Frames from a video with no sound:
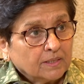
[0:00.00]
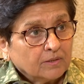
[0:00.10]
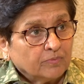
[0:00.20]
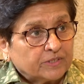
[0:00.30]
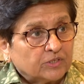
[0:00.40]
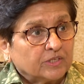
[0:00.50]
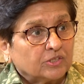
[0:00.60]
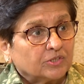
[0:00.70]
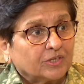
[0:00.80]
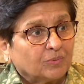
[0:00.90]
which this
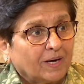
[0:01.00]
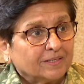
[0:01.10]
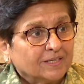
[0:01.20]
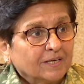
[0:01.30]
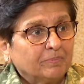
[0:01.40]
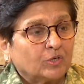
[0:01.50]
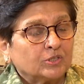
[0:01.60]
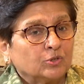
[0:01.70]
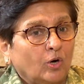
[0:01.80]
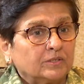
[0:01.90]
is required.
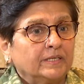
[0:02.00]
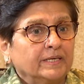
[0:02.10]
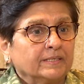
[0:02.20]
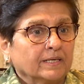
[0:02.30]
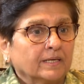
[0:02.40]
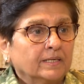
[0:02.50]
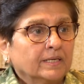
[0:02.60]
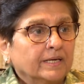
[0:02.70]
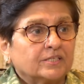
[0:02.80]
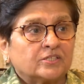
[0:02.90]
Because northern India
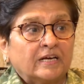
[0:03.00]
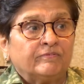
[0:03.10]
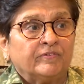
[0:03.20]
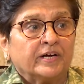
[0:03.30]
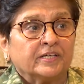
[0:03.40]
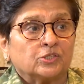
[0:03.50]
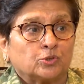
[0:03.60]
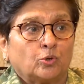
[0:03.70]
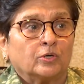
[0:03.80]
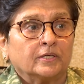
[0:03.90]
is still very
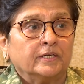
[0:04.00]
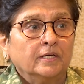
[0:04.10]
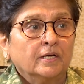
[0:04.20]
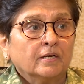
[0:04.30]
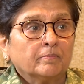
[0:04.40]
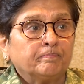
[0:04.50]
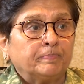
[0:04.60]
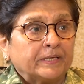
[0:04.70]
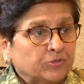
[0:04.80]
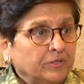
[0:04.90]
strongly
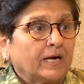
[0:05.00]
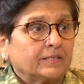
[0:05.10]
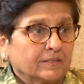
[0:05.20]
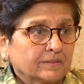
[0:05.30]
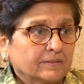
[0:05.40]
patriarchal.